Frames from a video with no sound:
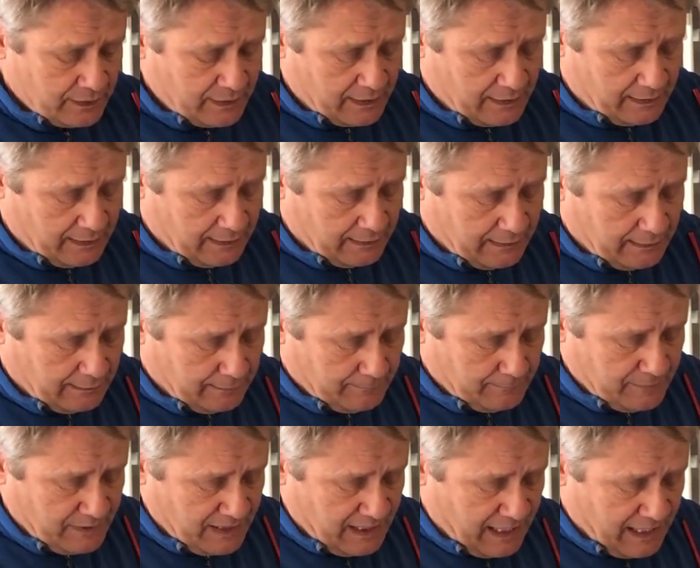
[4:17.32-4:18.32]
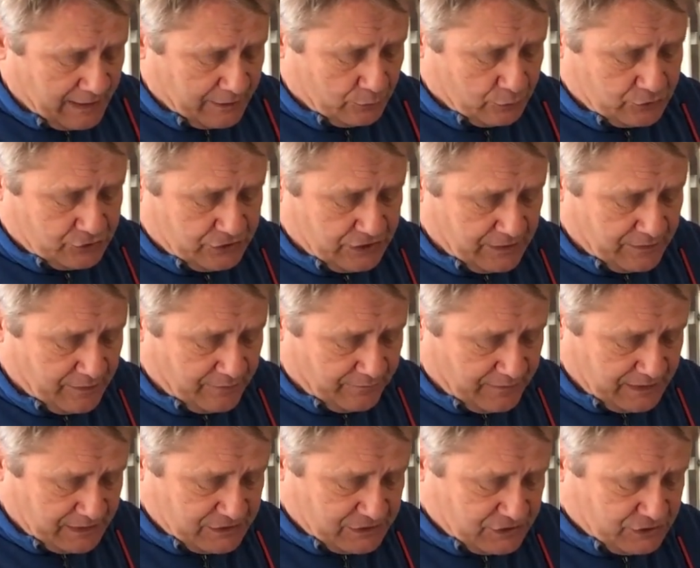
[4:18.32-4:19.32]
And you'll see that
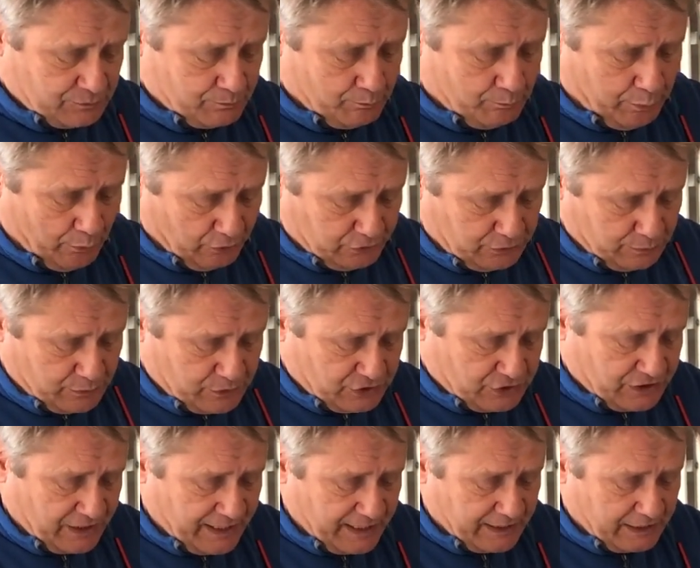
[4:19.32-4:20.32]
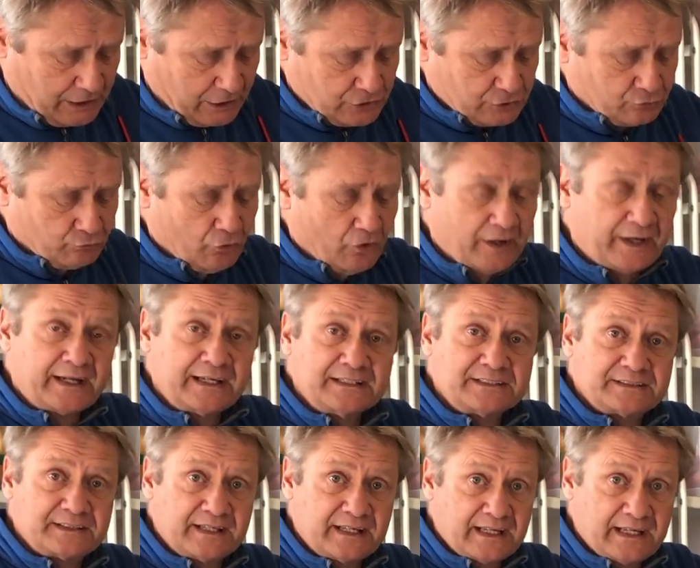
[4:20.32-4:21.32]
this bottom stay goes right into
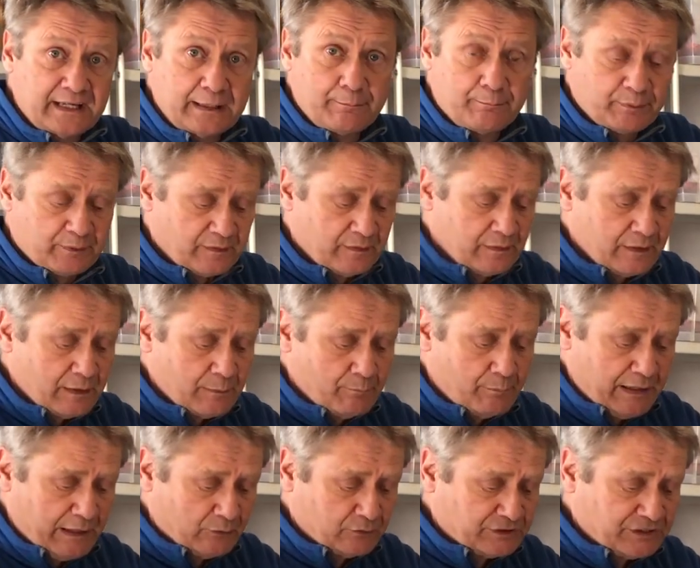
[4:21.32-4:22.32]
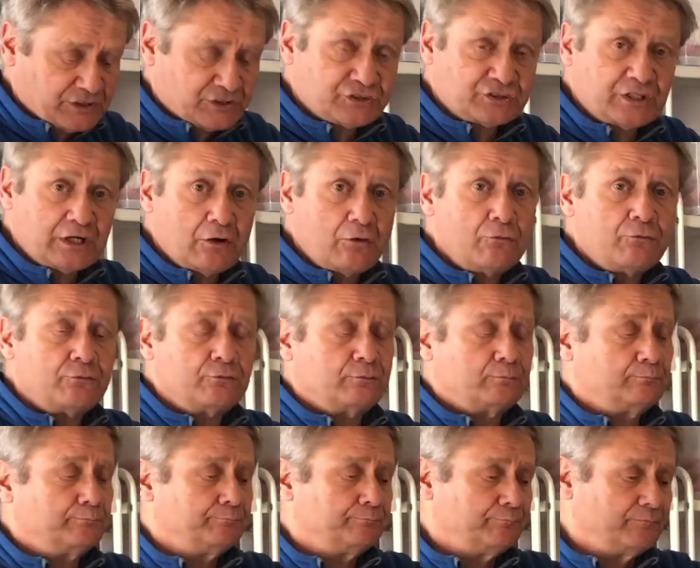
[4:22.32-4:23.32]
the hip belt itself,
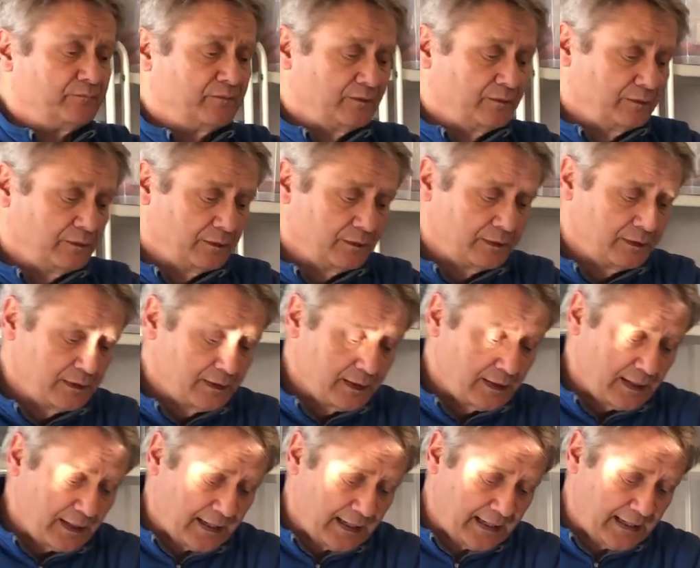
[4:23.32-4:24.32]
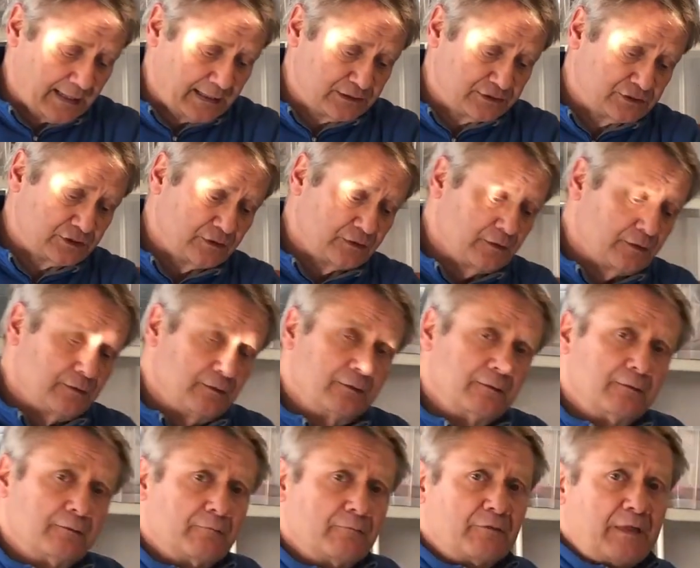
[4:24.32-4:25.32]
and
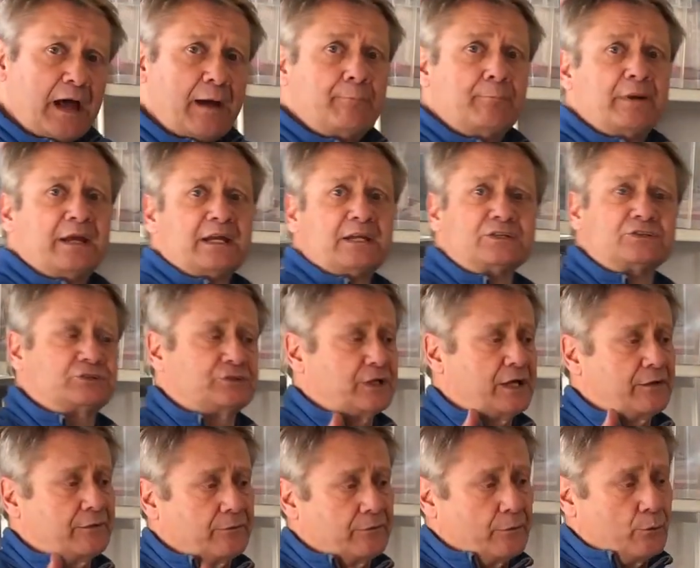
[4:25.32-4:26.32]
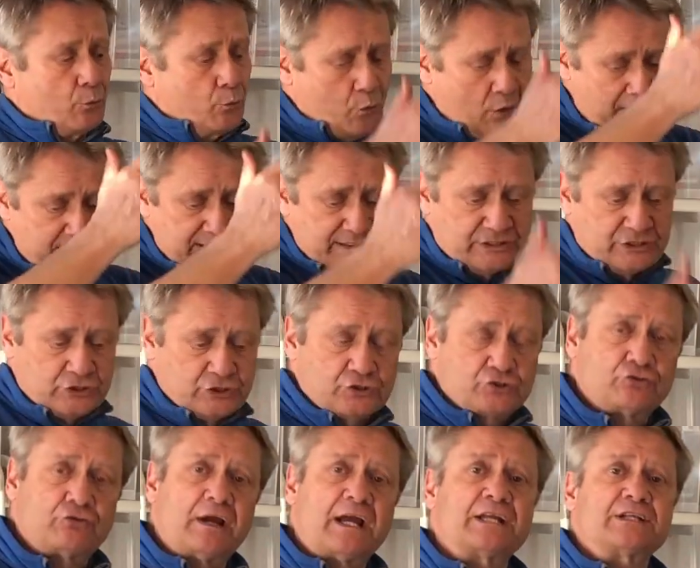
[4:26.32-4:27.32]
that means that the weight is
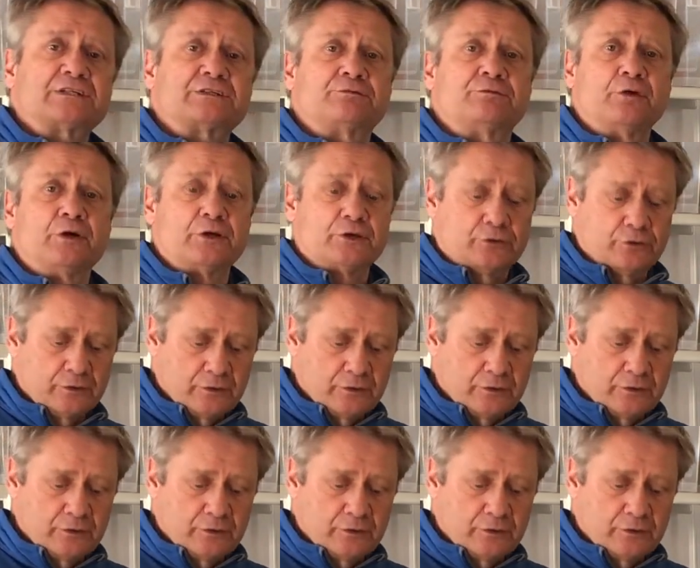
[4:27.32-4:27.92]
transferred